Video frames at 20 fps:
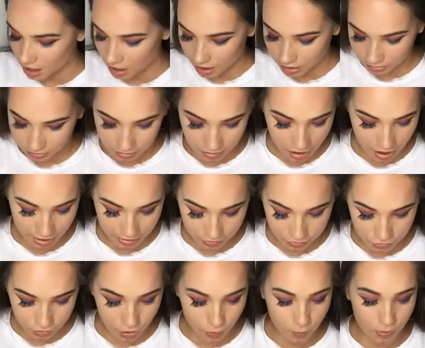Unlike,
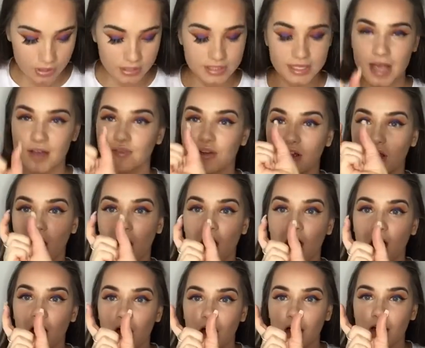you know, ones that have like a
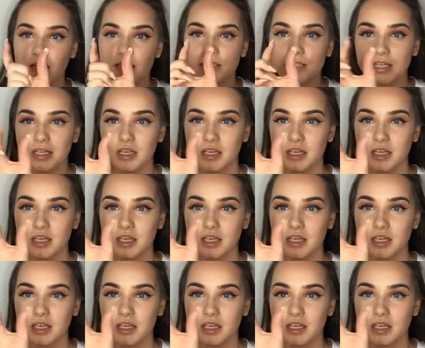hard